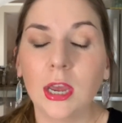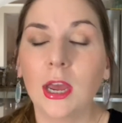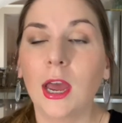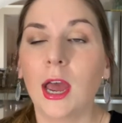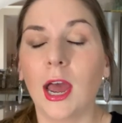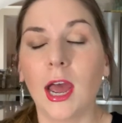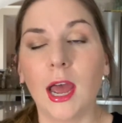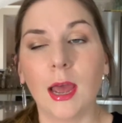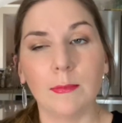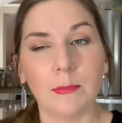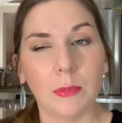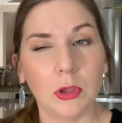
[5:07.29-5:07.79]

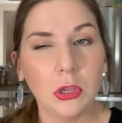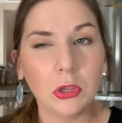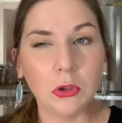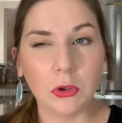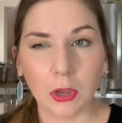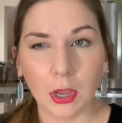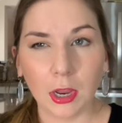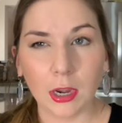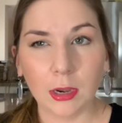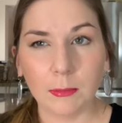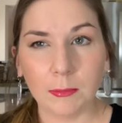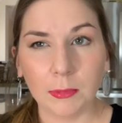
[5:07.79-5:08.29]
Um, you
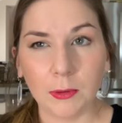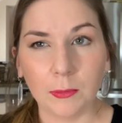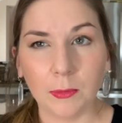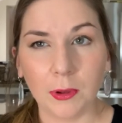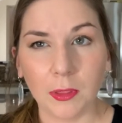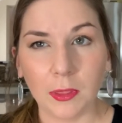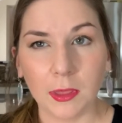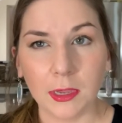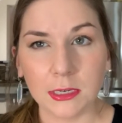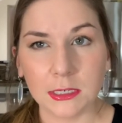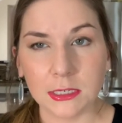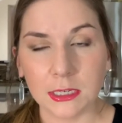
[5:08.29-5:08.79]
got to be
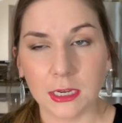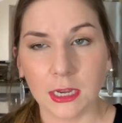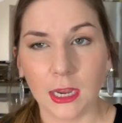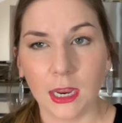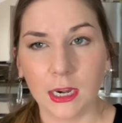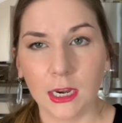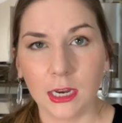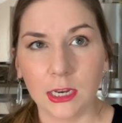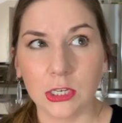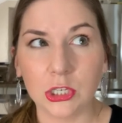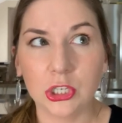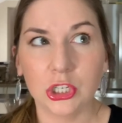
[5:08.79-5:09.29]
willing to kind
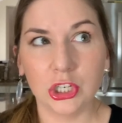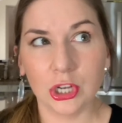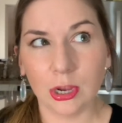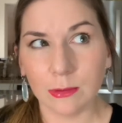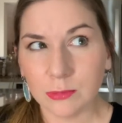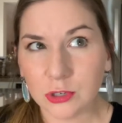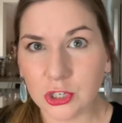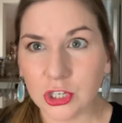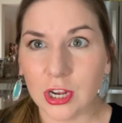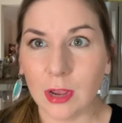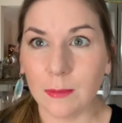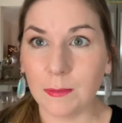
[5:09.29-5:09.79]
of jump
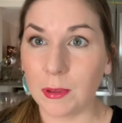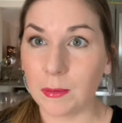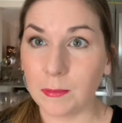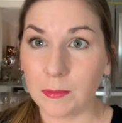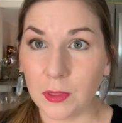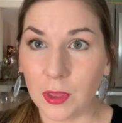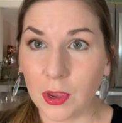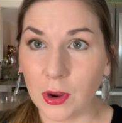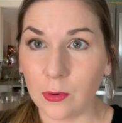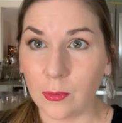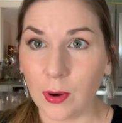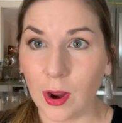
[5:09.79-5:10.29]
ship and
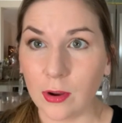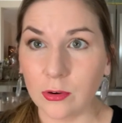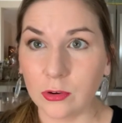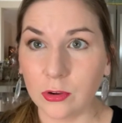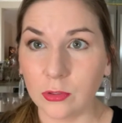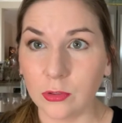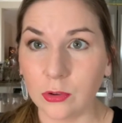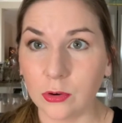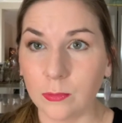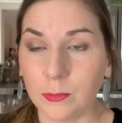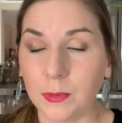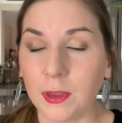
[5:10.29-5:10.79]
play around a
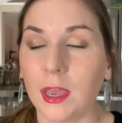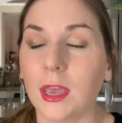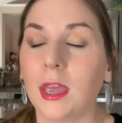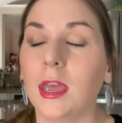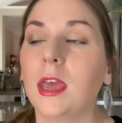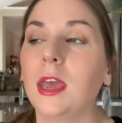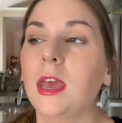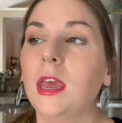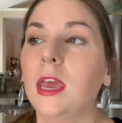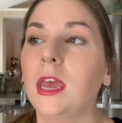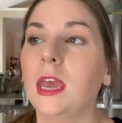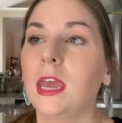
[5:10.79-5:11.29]
little bit
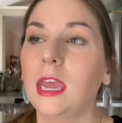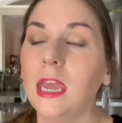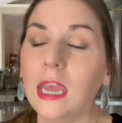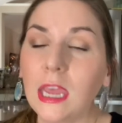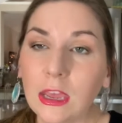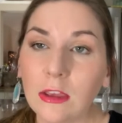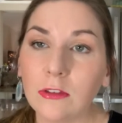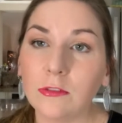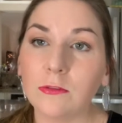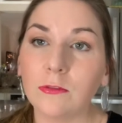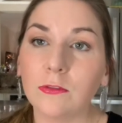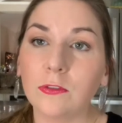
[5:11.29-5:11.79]

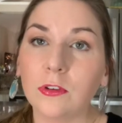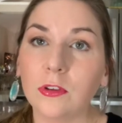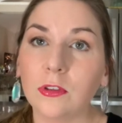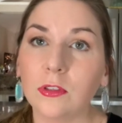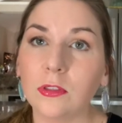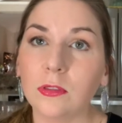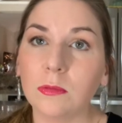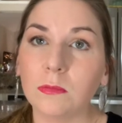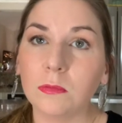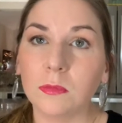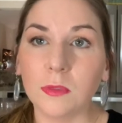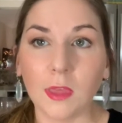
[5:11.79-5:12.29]
if
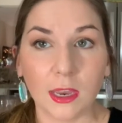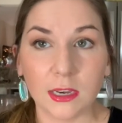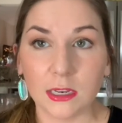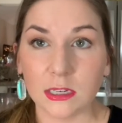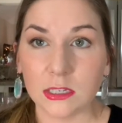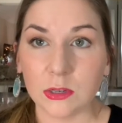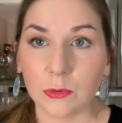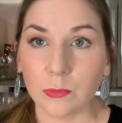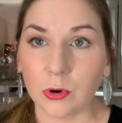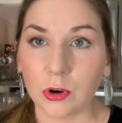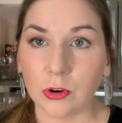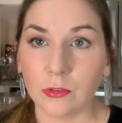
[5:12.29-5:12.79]
that
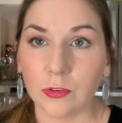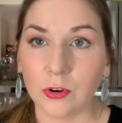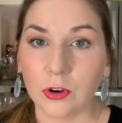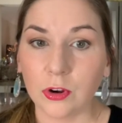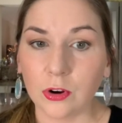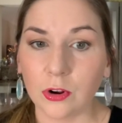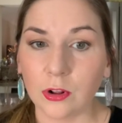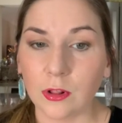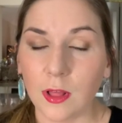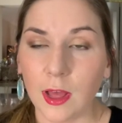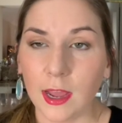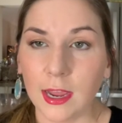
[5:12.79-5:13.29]
doesn't work for your
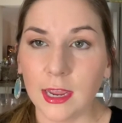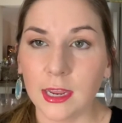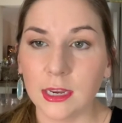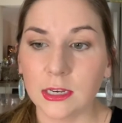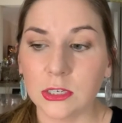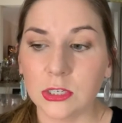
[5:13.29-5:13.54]
client.